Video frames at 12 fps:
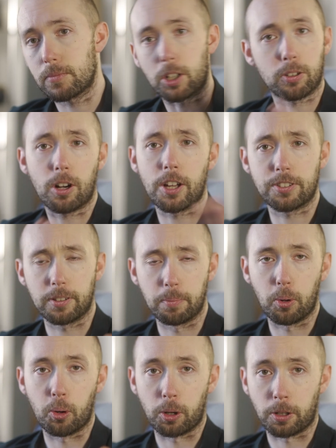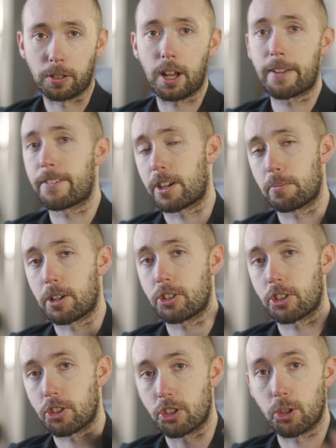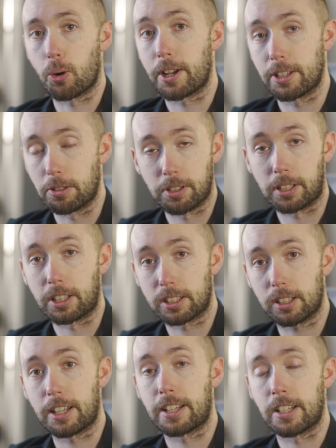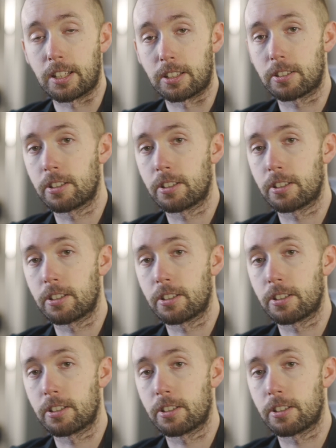Across the board, I very much enjoy using this lens.